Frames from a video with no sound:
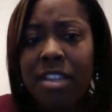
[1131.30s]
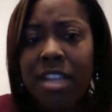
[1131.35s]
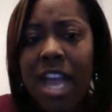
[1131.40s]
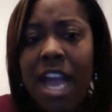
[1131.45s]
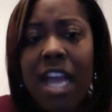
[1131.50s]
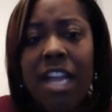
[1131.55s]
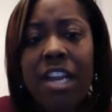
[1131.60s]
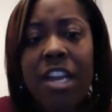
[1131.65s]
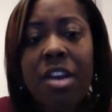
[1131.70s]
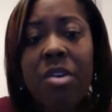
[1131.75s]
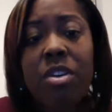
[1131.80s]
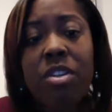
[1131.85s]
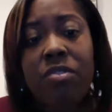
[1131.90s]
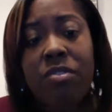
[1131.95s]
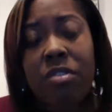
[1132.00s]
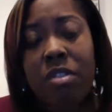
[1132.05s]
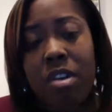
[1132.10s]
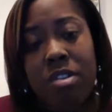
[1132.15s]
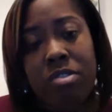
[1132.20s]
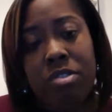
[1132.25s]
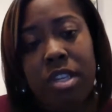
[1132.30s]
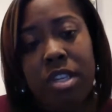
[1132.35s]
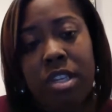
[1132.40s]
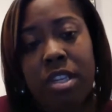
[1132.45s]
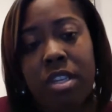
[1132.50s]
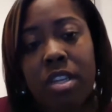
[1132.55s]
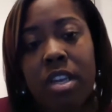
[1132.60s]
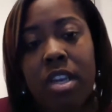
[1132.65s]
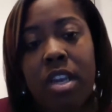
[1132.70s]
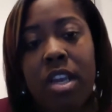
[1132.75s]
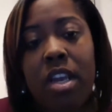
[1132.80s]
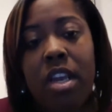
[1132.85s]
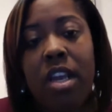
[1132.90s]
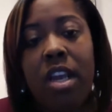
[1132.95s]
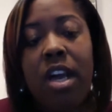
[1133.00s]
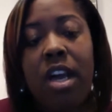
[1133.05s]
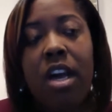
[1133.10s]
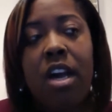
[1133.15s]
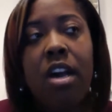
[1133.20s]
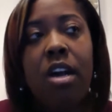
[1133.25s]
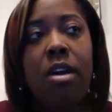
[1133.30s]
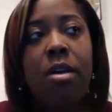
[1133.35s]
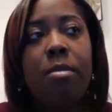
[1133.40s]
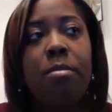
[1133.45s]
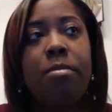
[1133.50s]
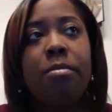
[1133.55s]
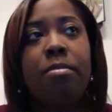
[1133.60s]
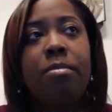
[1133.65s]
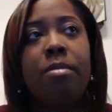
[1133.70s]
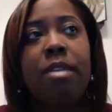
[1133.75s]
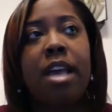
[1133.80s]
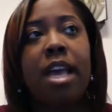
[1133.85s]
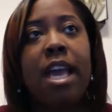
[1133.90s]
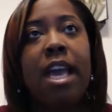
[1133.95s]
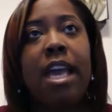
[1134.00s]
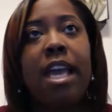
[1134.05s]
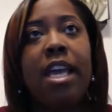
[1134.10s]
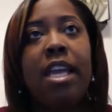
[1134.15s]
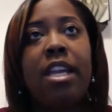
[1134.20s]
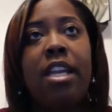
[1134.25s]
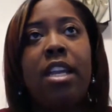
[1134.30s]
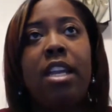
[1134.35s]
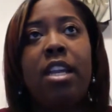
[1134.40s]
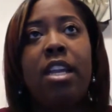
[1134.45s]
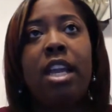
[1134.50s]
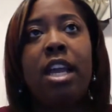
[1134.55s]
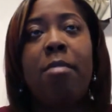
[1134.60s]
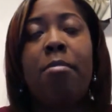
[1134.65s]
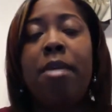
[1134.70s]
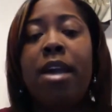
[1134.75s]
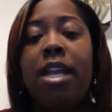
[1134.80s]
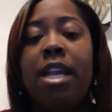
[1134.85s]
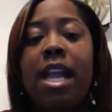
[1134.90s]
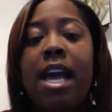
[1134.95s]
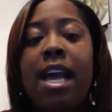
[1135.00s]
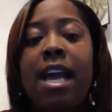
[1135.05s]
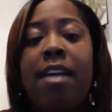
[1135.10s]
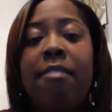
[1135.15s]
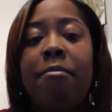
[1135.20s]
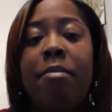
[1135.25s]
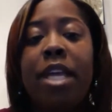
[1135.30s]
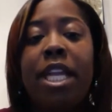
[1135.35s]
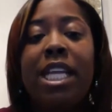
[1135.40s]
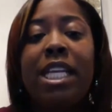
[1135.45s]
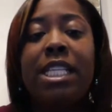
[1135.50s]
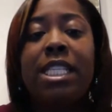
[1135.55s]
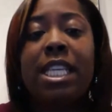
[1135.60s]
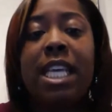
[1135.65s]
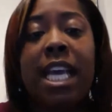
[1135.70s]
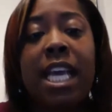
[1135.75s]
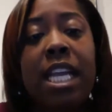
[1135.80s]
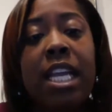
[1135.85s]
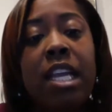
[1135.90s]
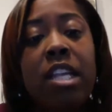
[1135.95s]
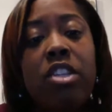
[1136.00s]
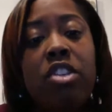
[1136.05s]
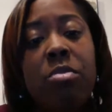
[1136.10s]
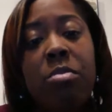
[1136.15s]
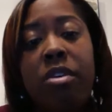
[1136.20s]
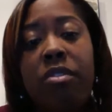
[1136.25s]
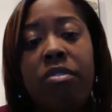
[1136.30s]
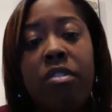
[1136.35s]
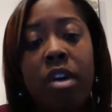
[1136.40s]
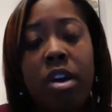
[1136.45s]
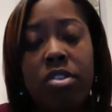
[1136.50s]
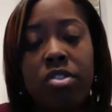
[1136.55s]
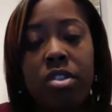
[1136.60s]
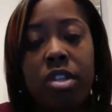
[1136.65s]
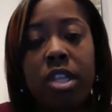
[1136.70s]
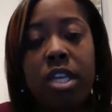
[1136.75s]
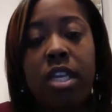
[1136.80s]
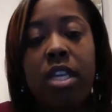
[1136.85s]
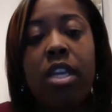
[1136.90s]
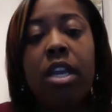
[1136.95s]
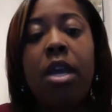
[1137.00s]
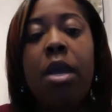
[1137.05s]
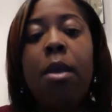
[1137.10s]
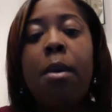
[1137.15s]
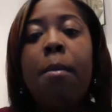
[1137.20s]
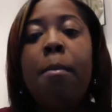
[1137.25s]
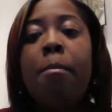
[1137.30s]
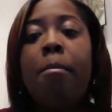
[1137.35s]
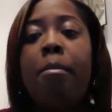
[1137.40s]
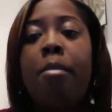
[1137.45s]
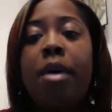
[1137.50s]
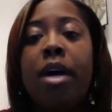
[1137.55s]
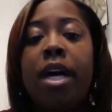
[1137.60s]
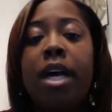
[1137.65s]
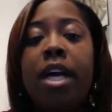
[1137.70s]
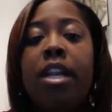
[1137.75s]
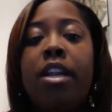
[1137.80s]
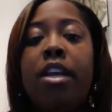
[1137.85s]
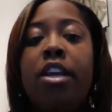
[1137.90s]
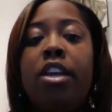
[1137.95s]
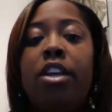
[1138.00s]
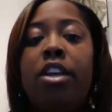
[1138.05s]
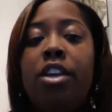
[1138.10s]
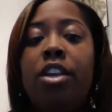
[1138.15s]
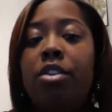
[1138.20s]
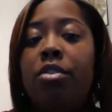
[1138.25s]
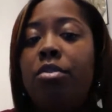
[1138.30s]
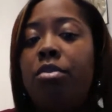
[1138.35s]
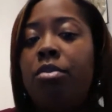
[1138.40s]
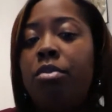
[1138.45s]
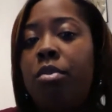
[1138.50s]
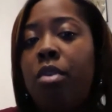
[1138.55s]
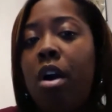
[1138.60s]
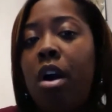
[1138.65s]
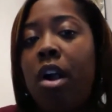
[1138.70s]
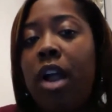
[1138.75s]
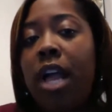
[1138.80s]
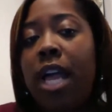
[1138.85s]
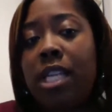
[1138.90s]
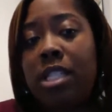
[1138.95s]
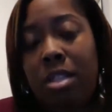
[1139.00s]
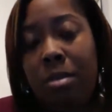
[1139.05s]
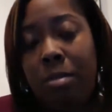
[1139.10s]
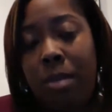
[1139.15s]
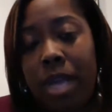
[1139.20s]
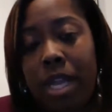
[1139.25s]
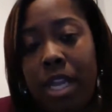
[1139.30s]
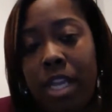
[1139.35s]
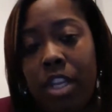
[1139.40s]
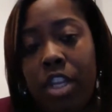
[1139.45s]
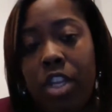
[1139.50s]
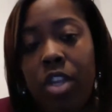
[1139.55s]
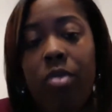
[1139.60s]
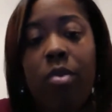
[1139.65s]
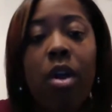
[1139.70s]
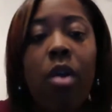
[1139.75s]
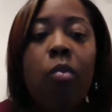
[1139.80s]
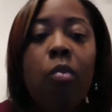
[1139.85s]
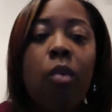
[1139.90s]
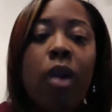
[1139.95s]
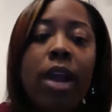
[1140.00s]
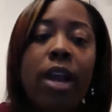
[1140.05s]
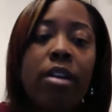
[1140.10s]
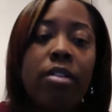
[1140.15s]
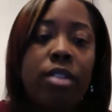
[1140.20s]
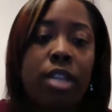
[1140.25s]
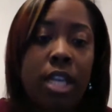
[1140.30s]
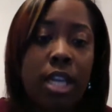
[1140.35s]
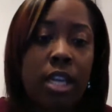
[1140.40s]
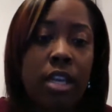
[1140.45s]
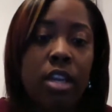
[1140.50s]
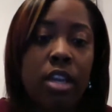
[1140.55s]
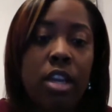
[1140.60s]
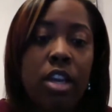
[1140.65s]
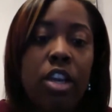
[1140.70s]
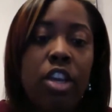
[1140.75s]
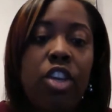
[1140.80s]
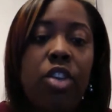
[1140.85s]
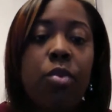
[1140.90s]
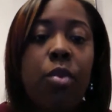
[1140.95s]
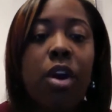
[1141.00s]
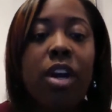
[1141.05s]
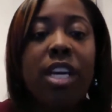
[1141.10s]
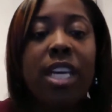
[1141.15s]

I know it's fraudulent. And it may not have been intended to be fraudulent, but you are estimating, you are rounding, you are